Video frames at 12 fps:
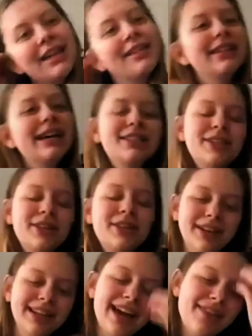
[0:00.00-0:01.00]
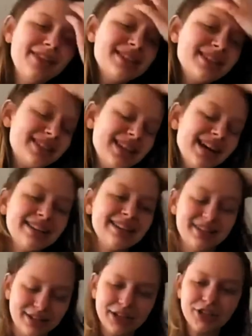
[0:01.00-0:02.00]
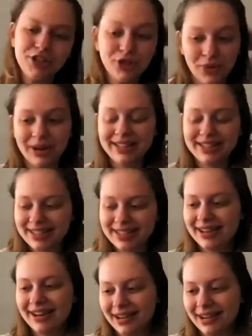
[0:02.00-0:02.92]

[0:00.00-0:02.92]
that's a stylistic choice.